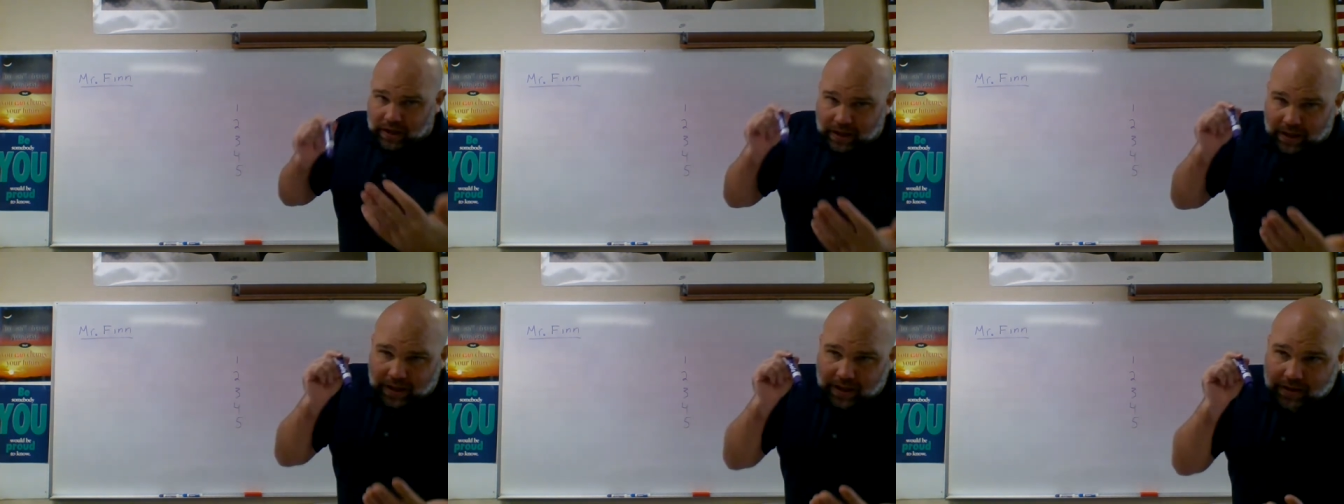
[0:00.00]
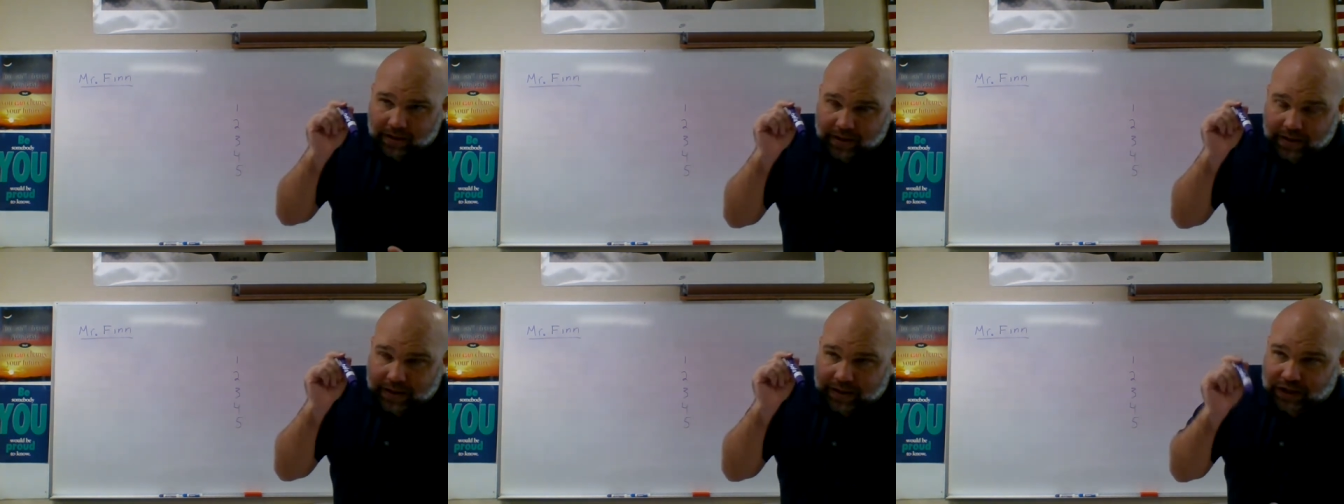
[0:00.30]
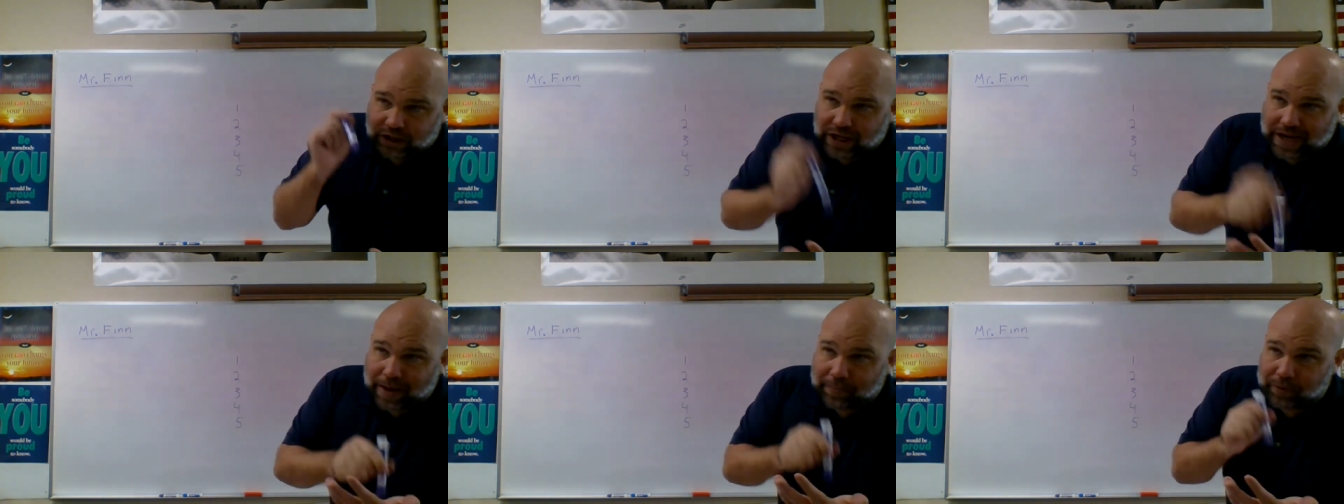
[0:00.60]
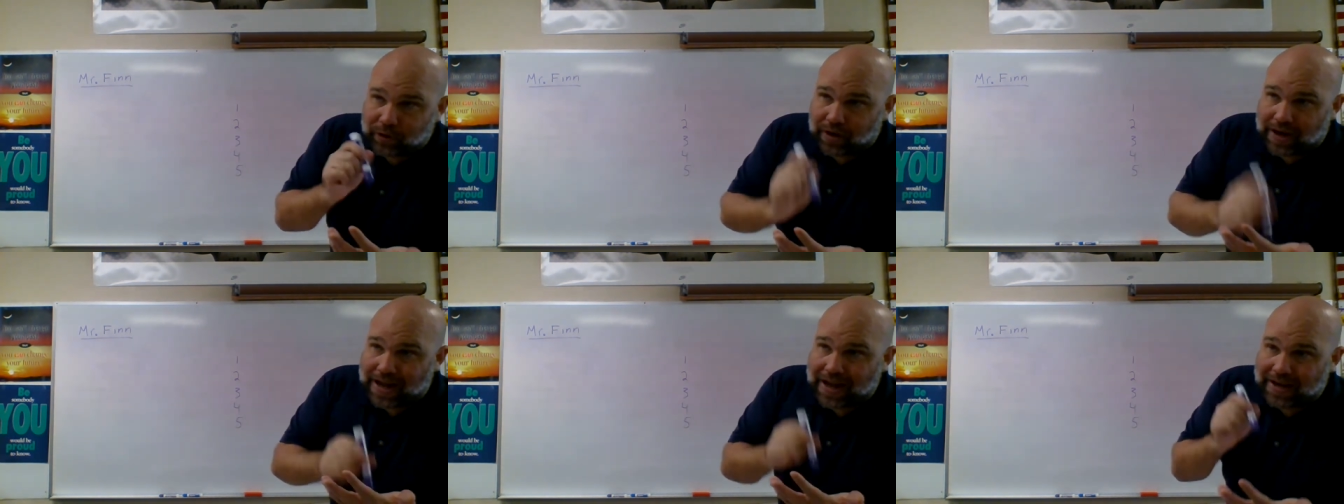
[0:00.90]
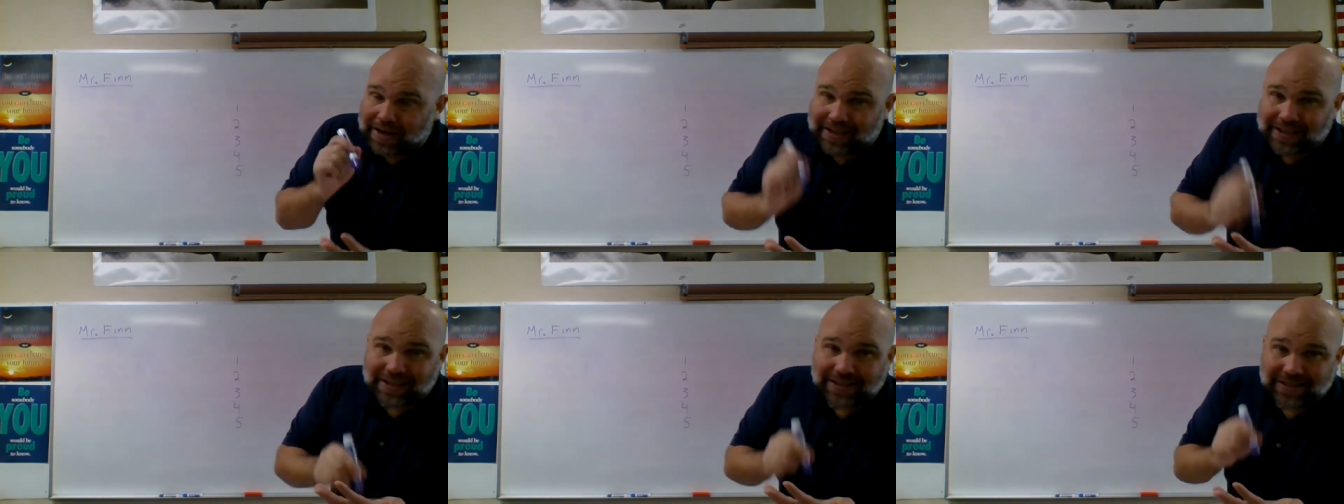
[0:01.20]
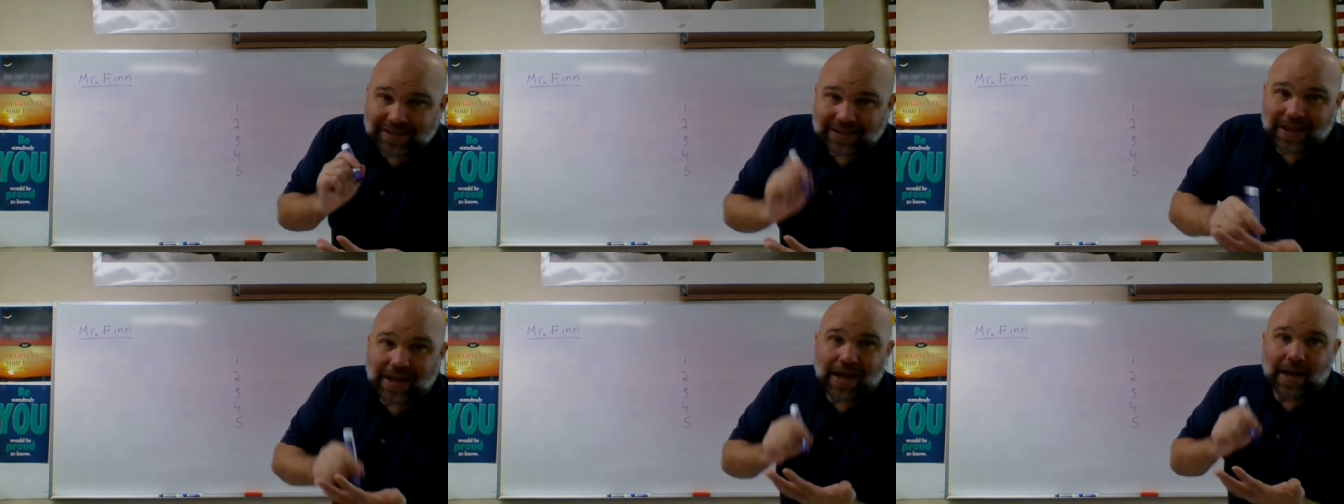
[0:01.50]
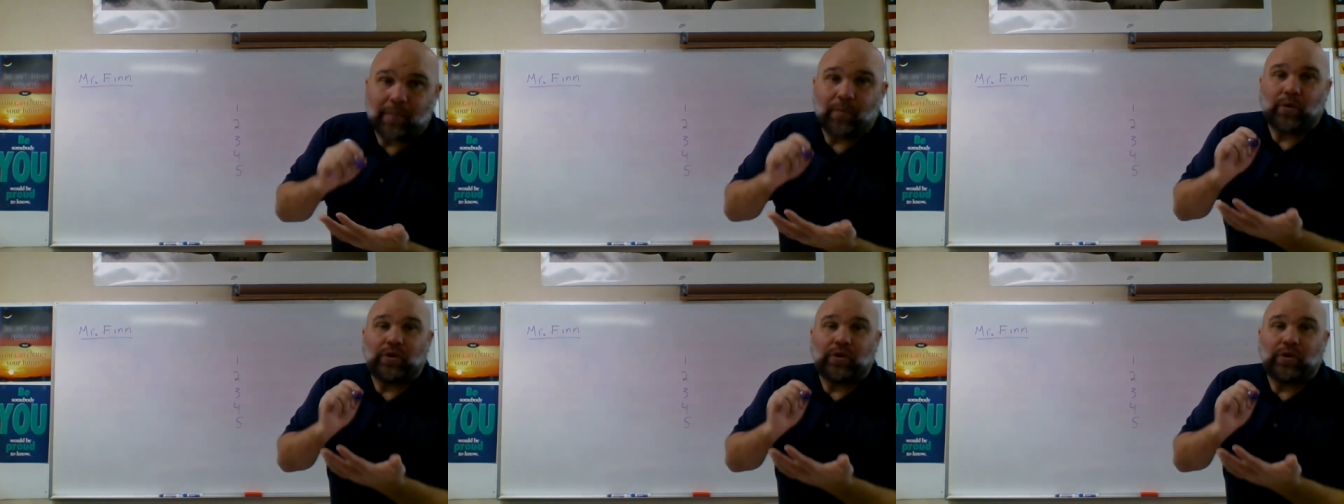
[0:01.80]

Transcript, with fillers: In the chapter on Islam,